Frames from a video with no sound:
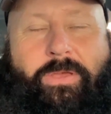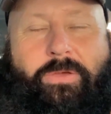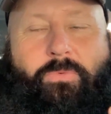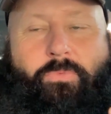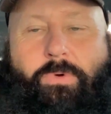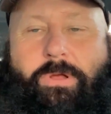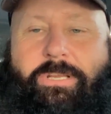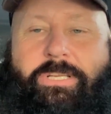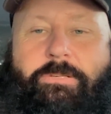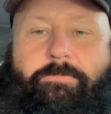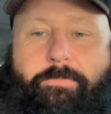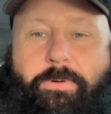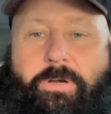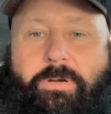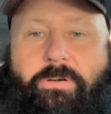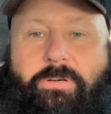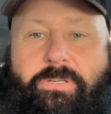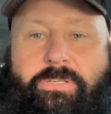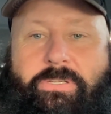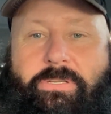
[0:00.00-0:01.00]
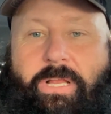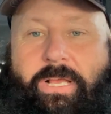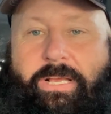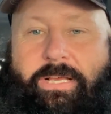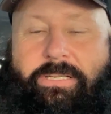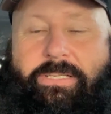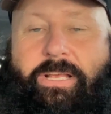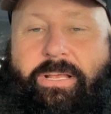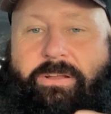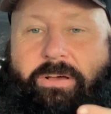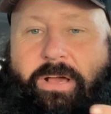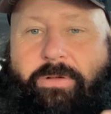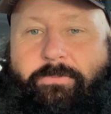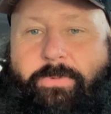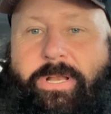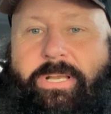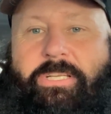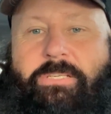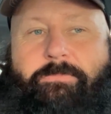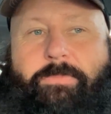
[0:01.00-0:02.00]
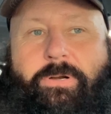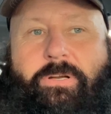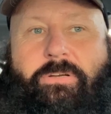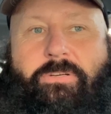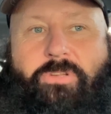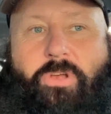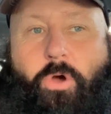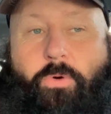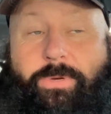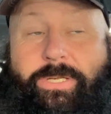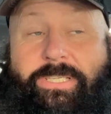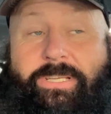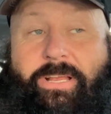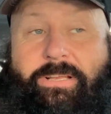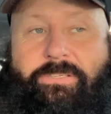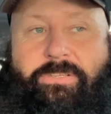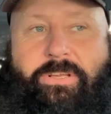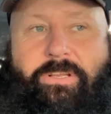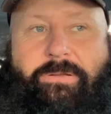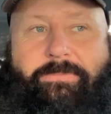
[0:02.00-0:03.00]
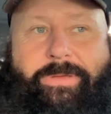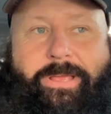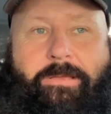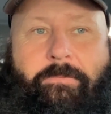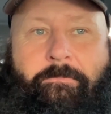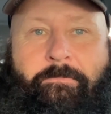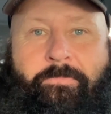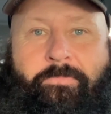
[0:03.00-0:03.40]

Wendy's burgers, like I said, and Wendy's burgers always taste good to me.